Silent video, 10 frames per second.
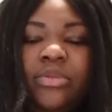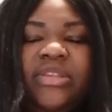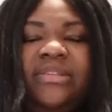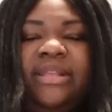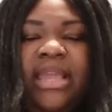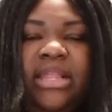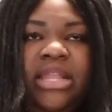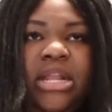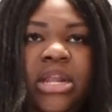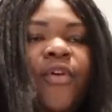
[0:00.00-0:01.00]
will stay in
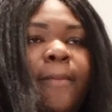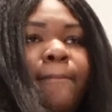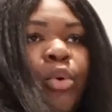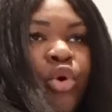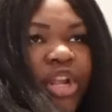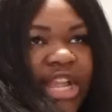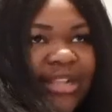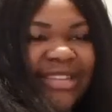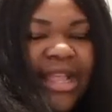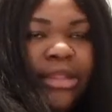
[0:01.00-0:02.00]
there from morning
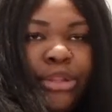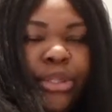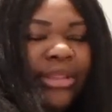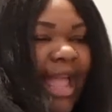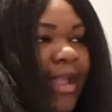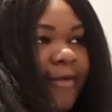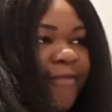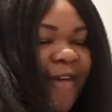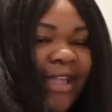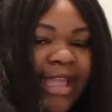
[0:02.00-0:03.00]
till like
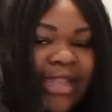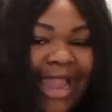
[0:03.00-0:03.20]
fucking